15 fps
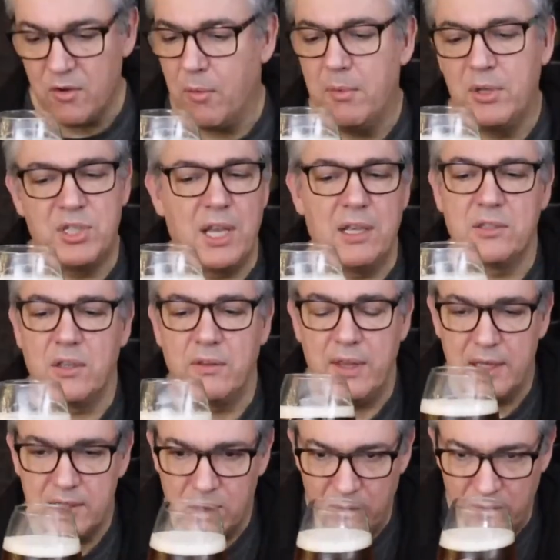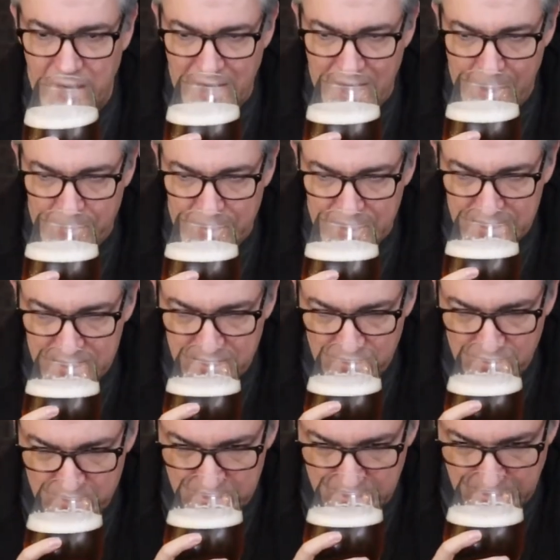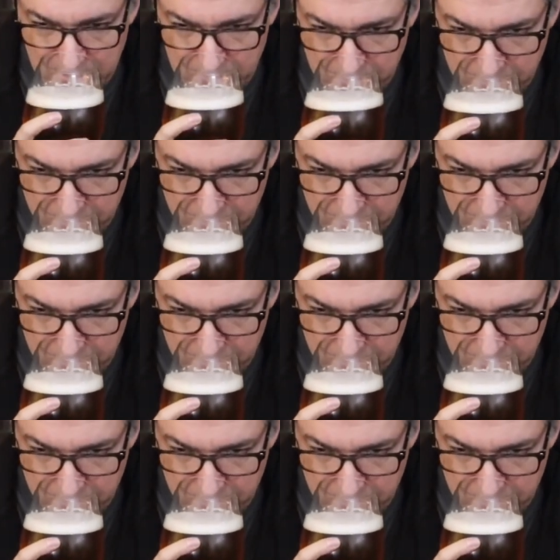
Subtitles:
not much else on there. Sort of a lemony, citrusy.